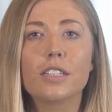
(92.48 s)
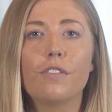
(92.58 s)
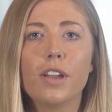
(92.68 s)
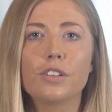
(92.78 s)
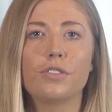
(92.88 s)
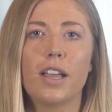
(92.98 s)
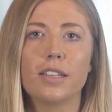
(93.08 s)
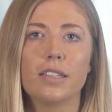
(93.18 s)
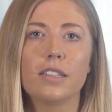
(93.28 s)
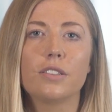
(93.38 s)
direct your
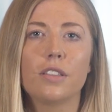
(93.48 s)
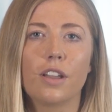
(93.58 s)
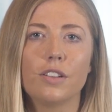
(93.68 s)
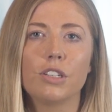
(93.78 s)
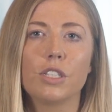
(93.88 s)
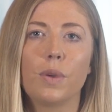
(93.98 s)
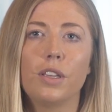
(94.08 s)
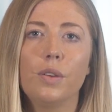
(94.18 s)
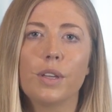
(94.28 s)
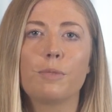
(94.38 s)
assets to the countries where
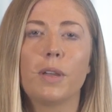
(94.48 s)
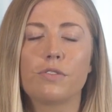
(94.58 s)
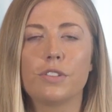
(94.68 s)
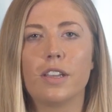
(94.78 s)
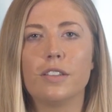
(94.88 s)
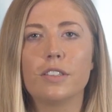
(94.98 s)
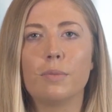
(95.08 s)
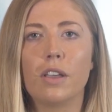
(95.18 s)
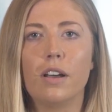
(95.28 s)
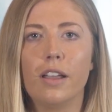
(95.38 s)
you expect returns to
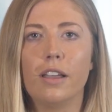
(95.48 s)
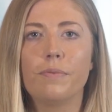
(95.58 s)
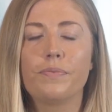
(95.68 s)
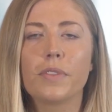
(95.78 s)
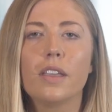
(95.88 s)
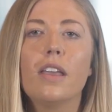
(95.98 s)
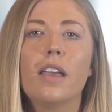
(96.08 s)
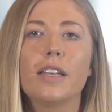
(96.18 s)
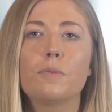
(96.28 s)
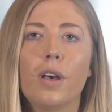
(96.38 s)
be higher.
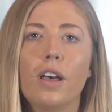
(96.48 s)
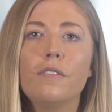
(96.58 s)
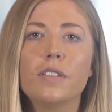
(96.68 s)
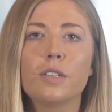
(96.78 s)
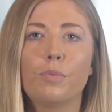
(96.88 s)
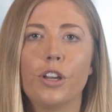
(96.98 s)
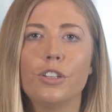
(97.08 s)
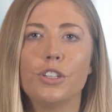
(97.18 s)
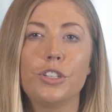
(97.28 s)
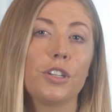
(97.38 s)
As part of this
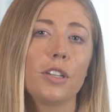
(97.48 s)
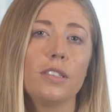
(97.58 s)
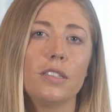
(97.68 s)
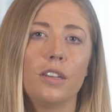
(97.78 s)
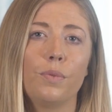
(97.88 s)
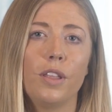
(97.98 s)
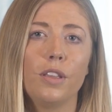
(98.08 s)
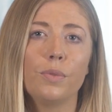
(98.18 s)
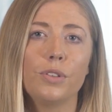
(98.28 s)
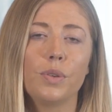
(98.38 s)
approach, you should consider whether
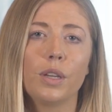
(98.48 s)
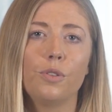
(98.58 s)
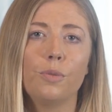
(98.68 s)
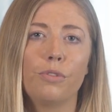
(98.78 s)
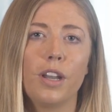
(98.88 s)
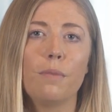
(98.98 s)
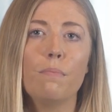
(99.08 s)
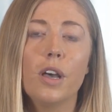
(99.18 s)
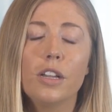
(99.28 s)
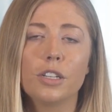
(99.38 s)
you want to incorporate
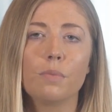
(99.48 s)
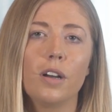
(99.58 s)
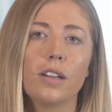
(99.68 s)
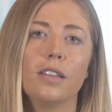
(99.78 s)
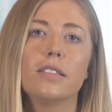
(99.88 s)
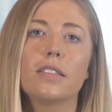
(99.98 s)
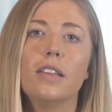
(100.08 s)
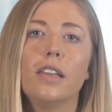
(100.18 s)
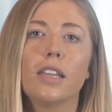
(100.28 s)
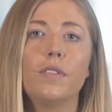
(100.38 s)
emerging markets,
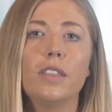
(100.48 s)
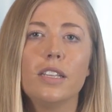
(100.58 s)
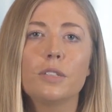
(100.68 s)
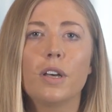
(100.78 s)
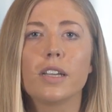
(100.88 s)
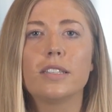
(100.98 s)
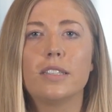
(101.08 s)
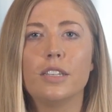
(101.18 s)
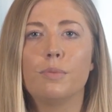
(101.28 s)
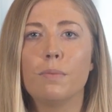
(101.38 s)
given these markets
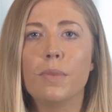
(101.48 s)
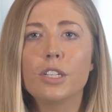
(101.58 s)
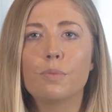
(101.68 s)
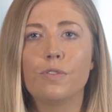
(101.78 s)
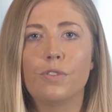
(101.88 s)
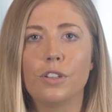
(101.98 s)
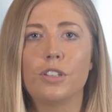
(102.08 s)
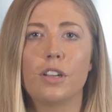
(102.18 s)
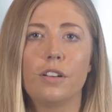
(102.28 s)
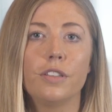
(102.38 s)
tend to be much more
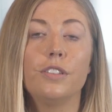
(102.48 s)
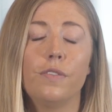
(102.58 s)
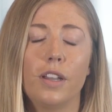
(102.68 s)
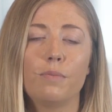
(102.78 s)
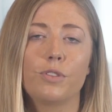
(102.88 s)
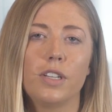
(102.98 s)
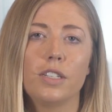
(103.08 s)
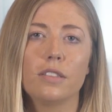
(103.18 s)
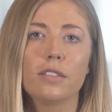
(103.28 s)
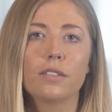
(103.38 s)
volatile than developed
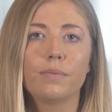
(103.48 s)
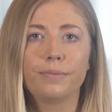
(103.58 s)
regions.